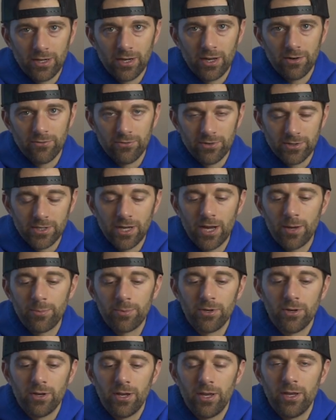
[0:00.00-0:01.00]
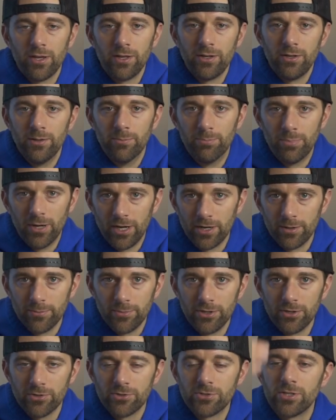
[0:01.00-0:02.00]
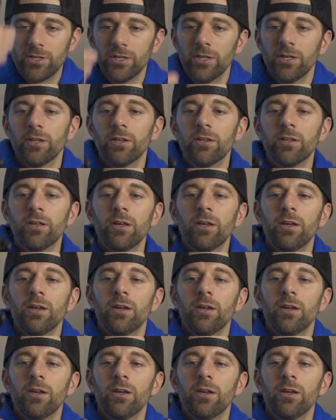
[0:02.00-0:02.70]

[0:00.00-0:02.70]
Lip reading: kind of the top of your head, the bottom of your chin.